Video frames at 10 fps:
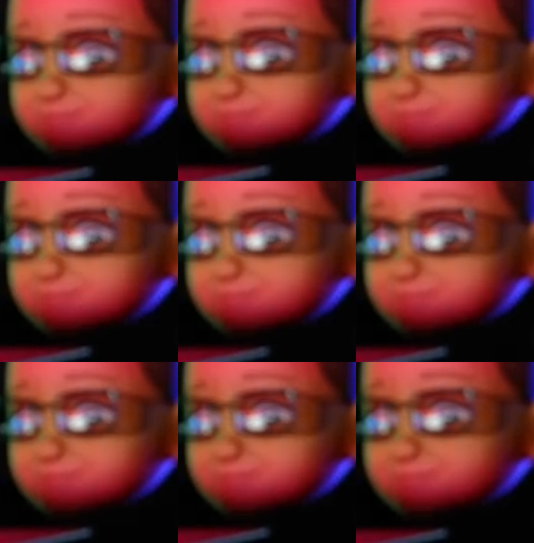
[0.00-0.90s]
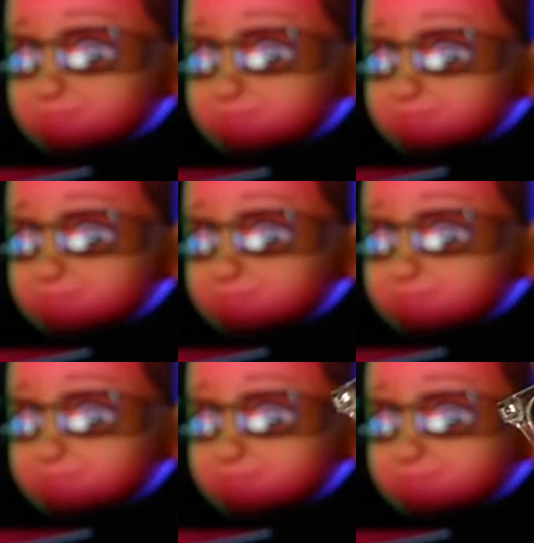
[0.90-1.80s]

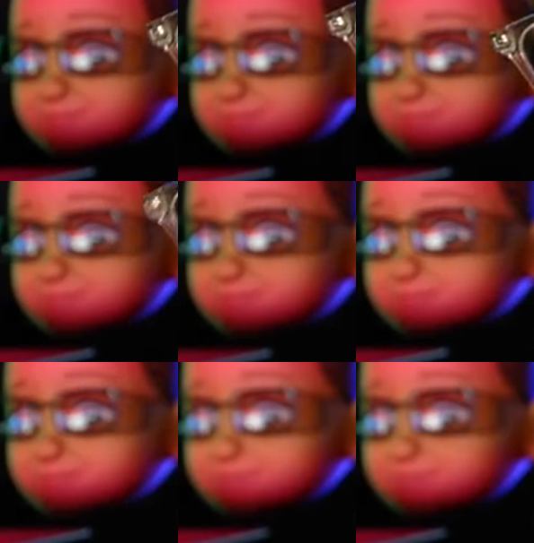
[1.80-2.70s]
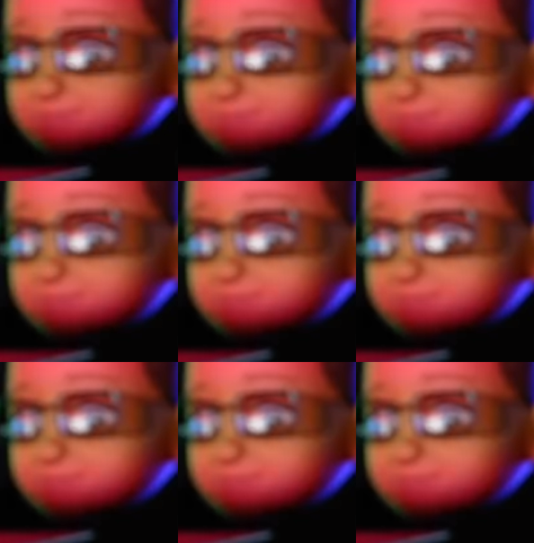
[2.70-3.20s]
[no speech]